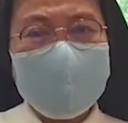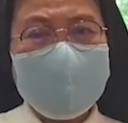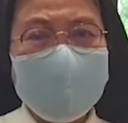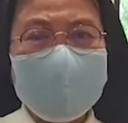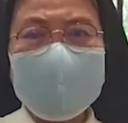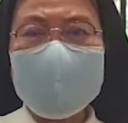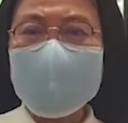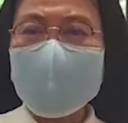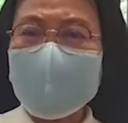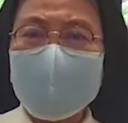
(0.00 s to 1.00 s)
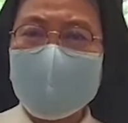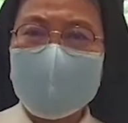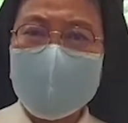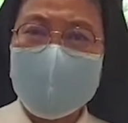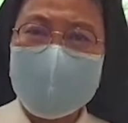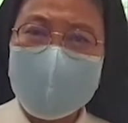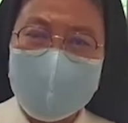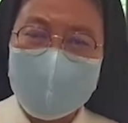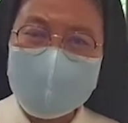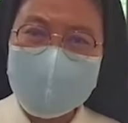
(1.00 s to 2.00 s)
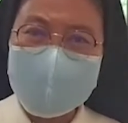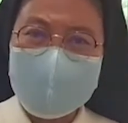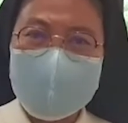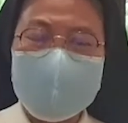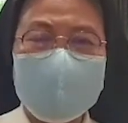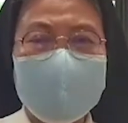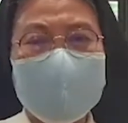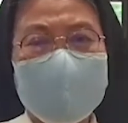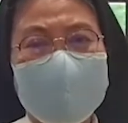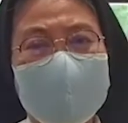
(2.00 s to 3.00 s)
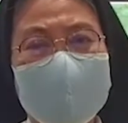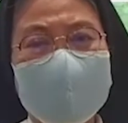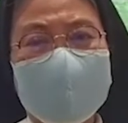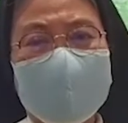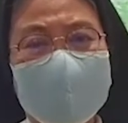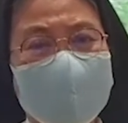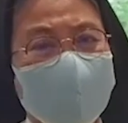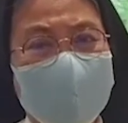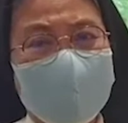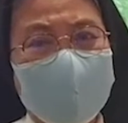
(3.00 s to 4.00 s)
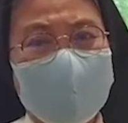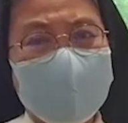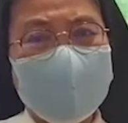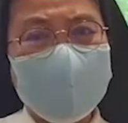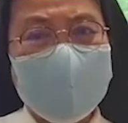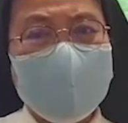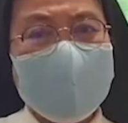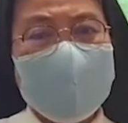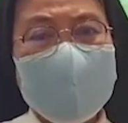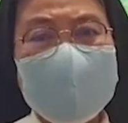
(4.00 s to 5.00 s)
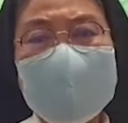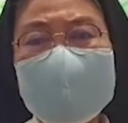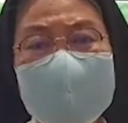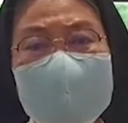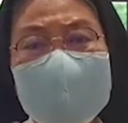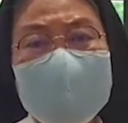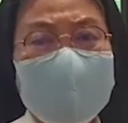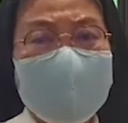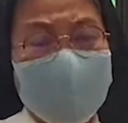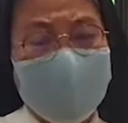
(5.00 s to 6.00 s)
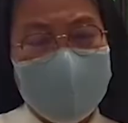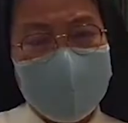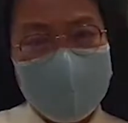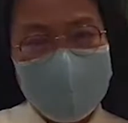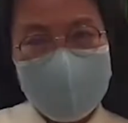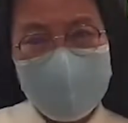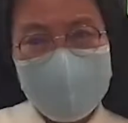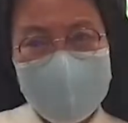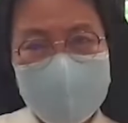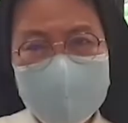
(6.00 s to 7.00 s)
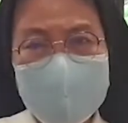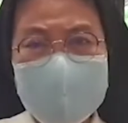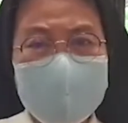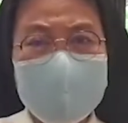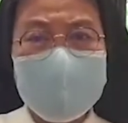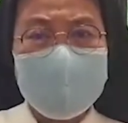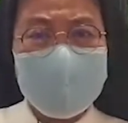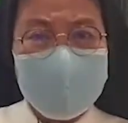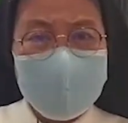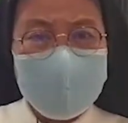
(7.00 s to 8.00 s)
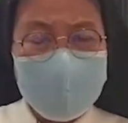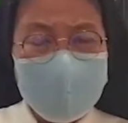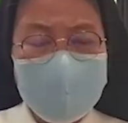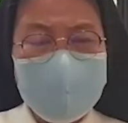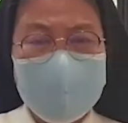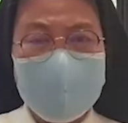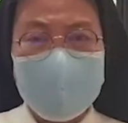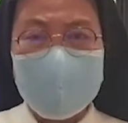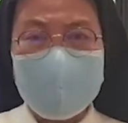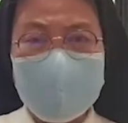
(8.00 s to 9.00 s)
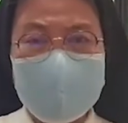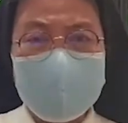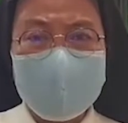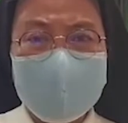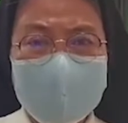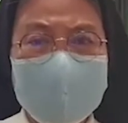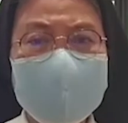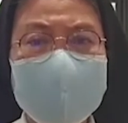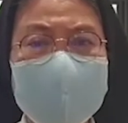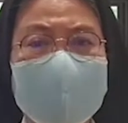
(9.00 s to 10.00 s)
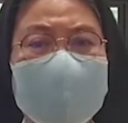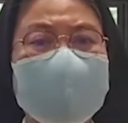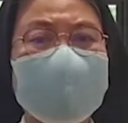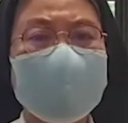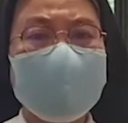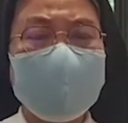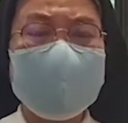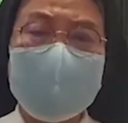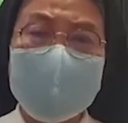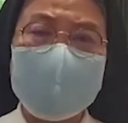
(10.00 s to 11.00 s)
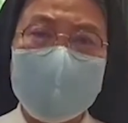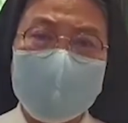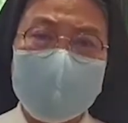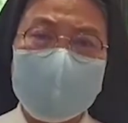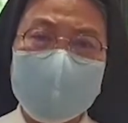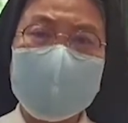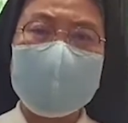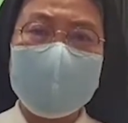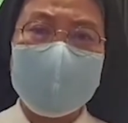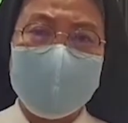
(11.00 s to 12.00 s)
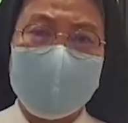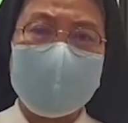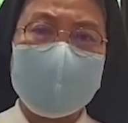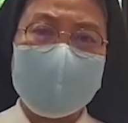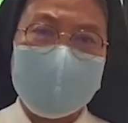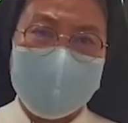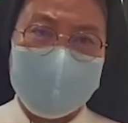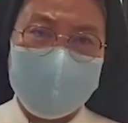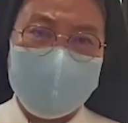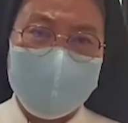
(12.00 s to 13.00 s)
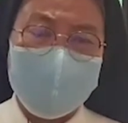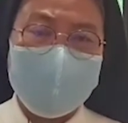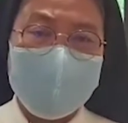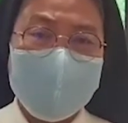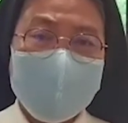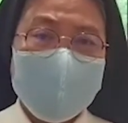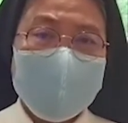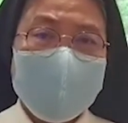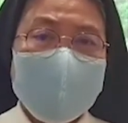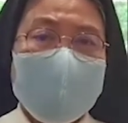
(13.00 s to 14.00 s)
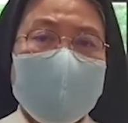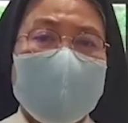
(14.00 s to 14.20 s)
then when we realize that not only the Carmelite nuns or the Dominican nuns are contemplatives, but that you and I, especially you in the world, can become contemplatives in the